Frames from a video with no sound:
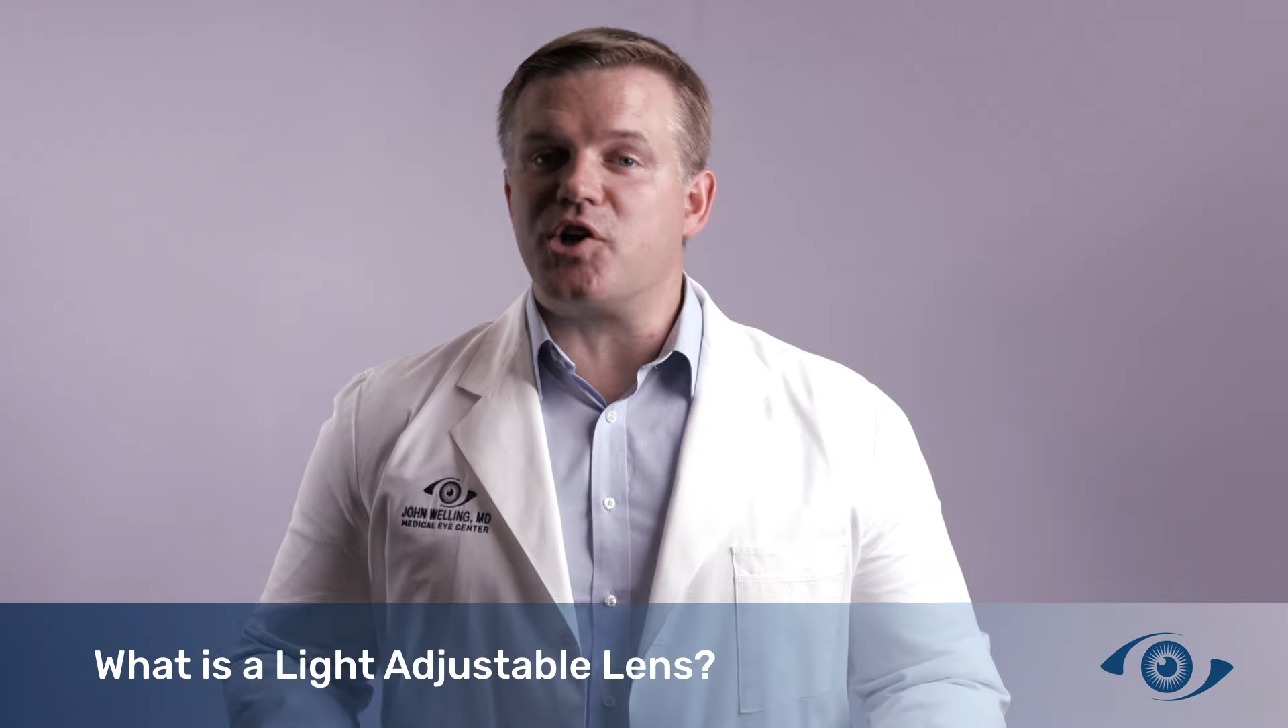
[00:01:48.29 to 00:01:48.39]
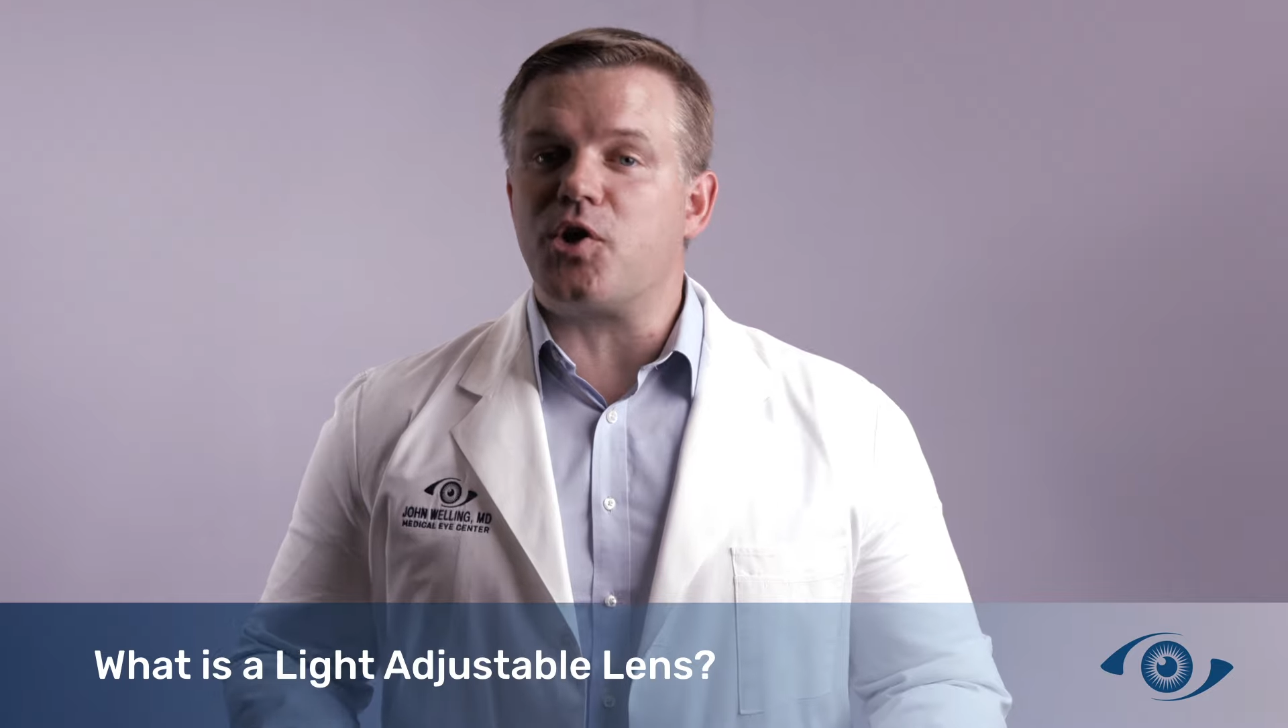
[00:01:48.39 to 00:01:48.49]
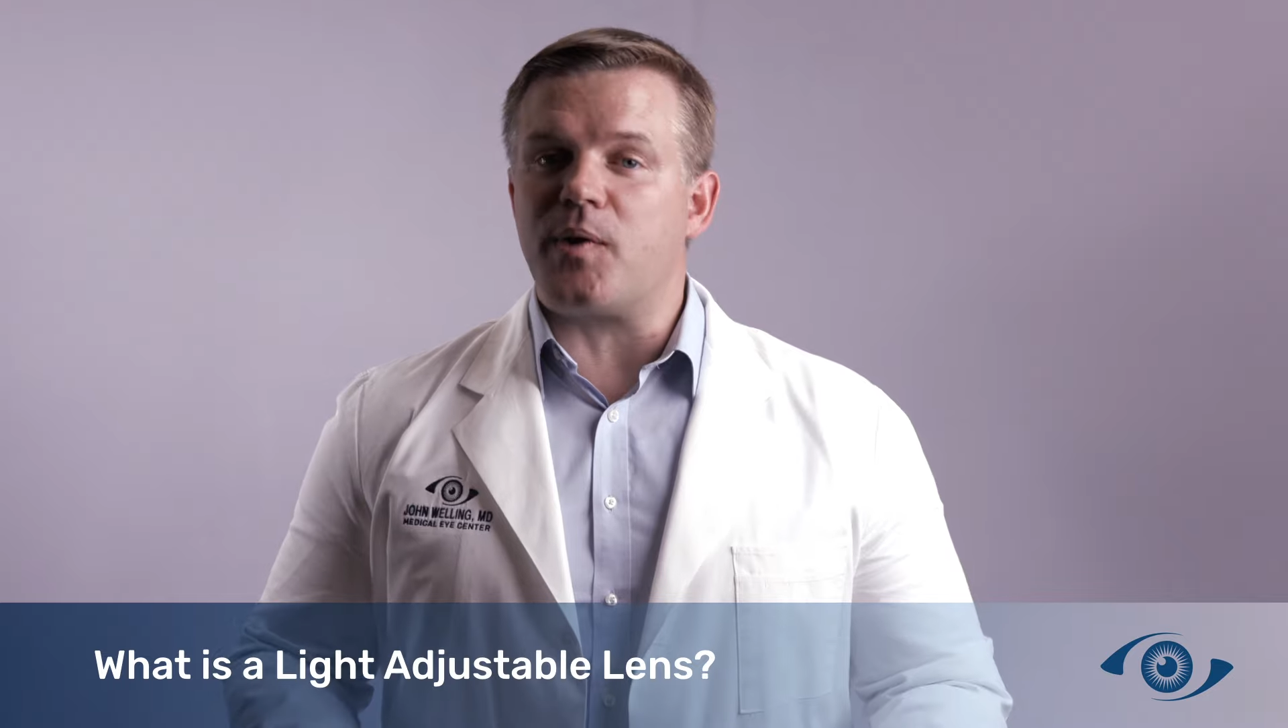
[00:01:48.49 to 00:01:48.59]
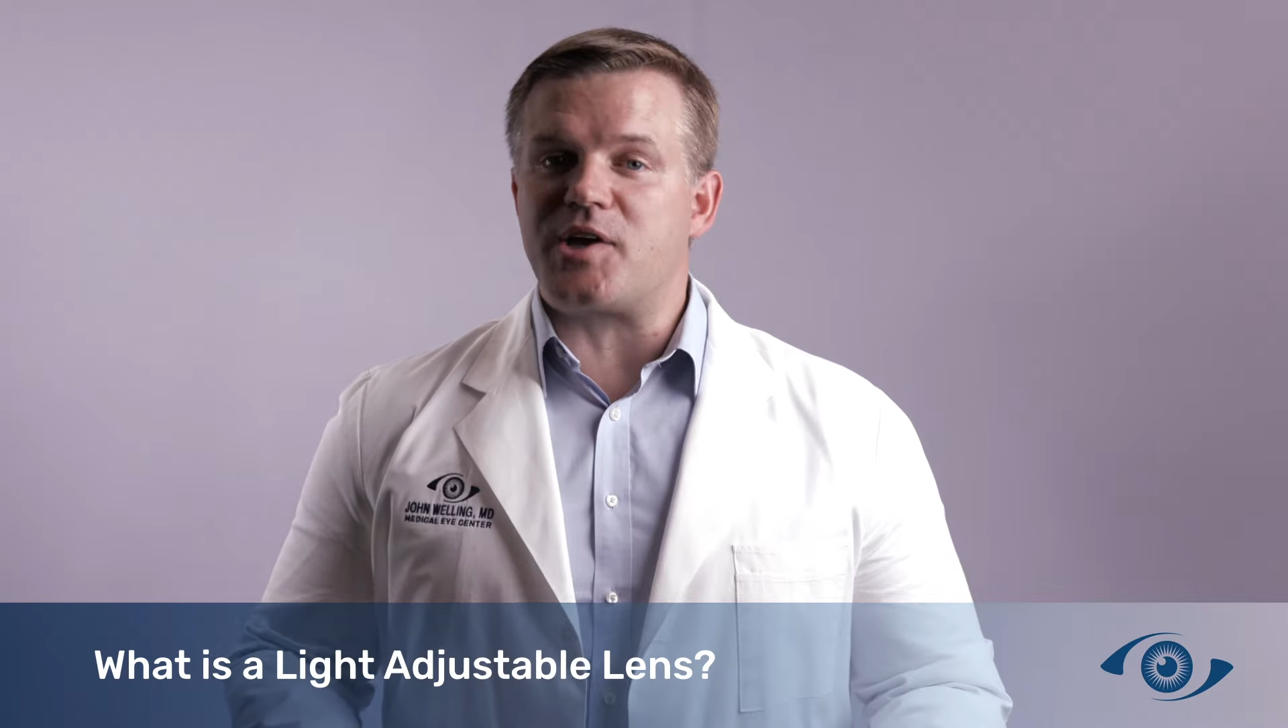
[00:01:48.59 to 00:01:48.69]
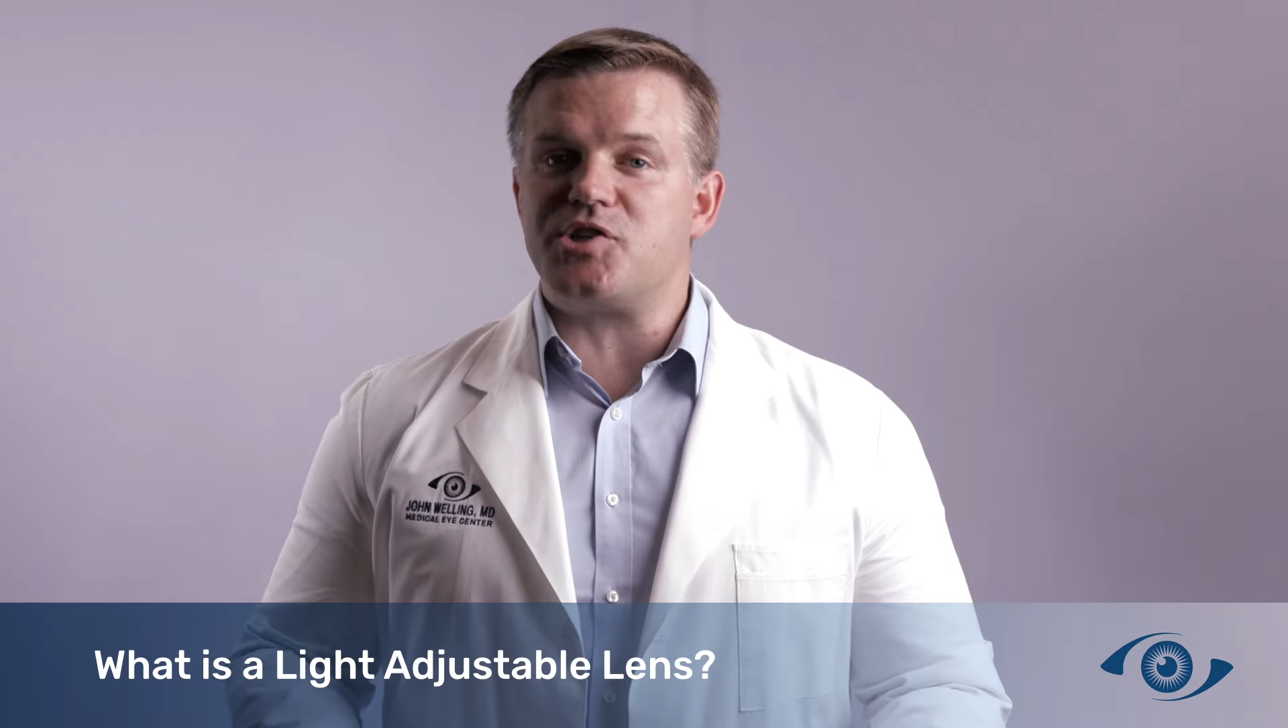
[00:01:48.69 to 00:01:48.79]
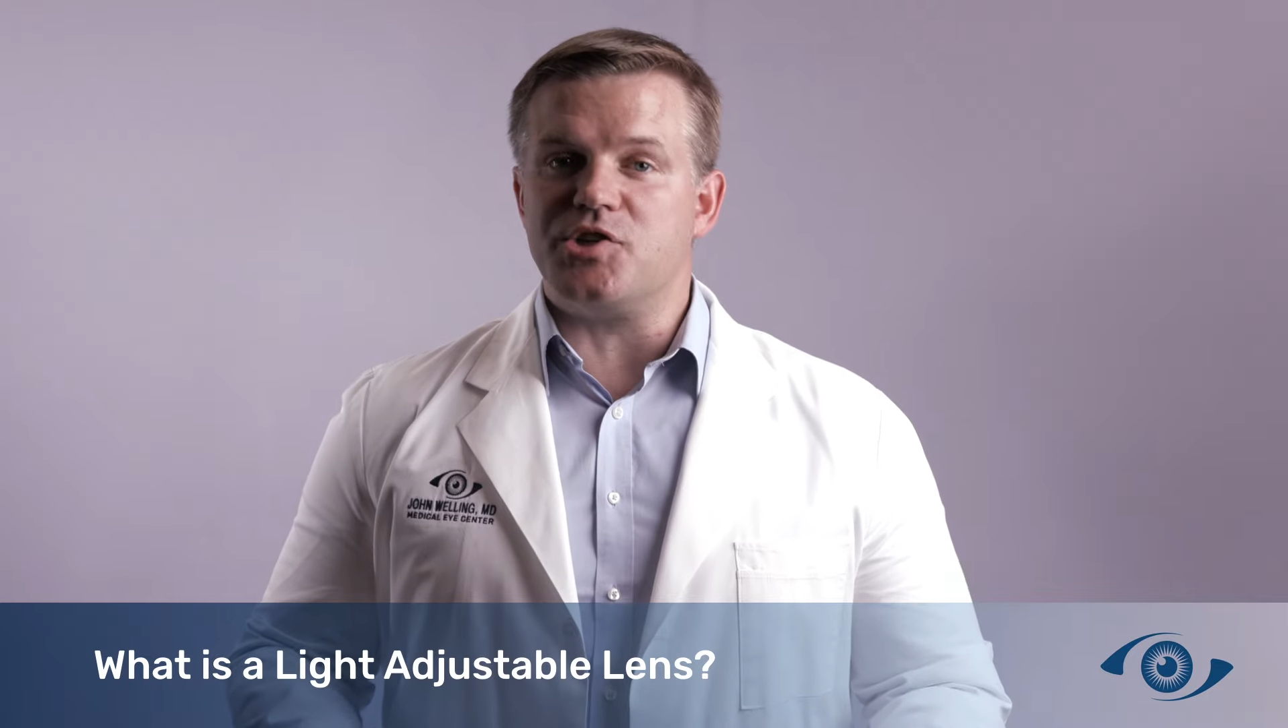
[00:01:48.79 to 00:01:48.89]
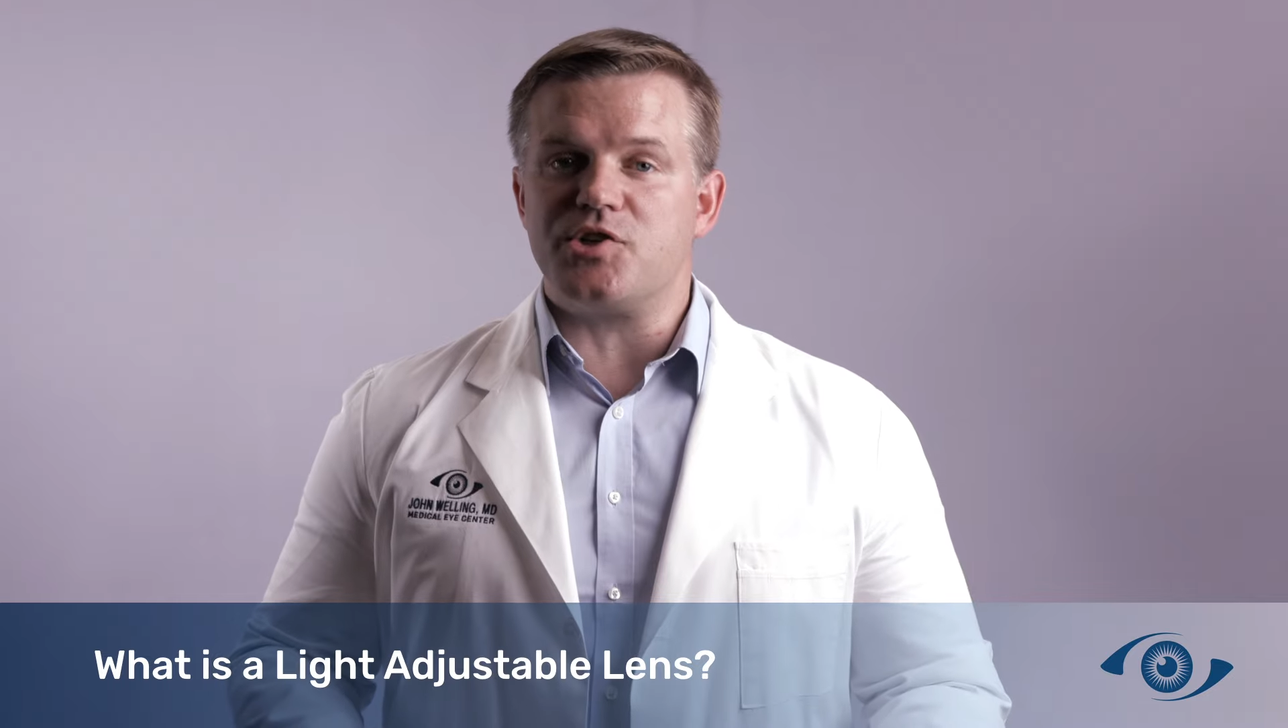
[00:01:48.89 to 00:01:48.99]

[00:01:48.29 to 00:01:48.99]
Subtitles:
correction